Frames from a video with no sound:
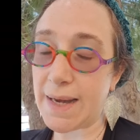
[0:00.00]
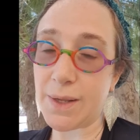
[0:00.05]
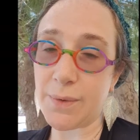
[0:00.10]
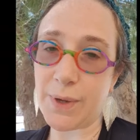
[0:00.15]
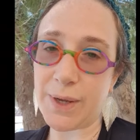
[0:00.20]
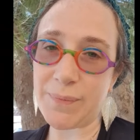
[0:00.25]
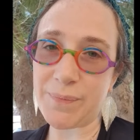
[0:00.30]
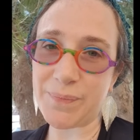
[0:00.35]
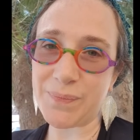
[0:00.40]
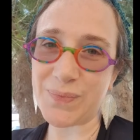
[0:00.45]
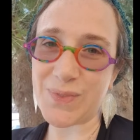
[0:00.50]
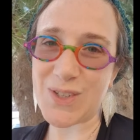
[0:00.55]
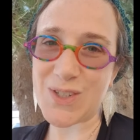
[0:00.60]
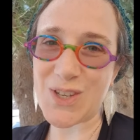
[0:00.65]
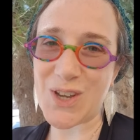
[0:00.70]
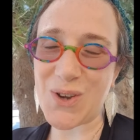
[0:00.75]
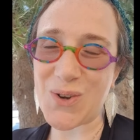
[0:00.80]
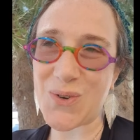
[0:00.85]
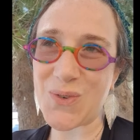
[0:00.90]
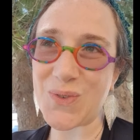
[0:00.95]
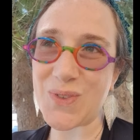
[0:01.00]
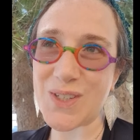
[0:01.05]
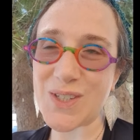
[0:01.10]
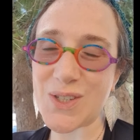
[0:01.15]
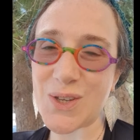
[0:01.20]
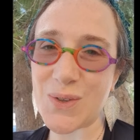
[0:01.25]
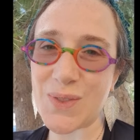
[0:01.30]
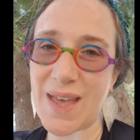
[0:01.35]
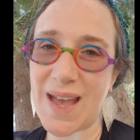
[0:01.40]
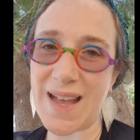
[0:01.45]
anyway, so
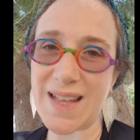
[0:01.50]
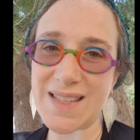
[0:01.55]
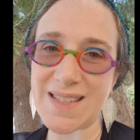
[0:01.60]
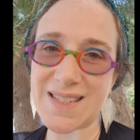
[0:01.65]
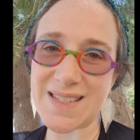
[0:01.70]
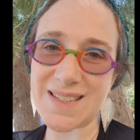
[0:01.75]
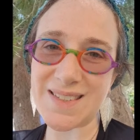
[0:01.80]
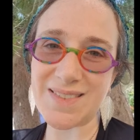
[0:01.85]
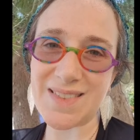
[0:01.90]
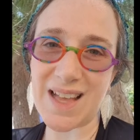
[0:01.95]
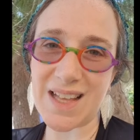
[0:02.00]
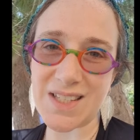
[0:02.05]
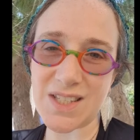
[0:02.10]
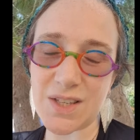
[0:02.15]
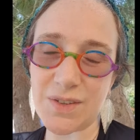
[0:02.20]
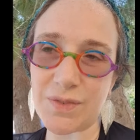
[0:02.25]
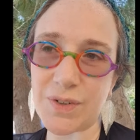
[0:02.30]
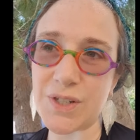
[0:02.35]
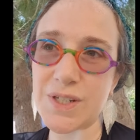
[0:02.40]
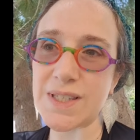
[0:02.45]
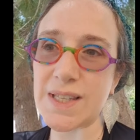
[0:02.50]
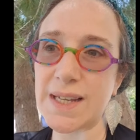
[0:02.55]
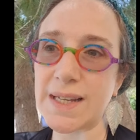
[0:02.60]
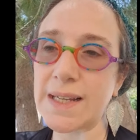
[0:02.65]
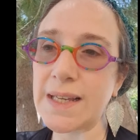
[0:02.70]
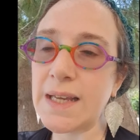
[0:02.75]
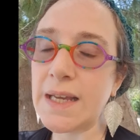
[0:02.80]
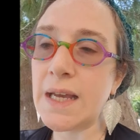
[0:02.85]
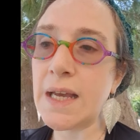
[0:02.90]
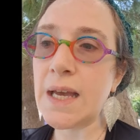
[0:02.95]
that's the first
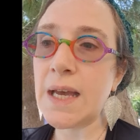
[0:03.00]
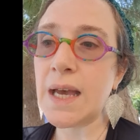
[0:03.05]
thing.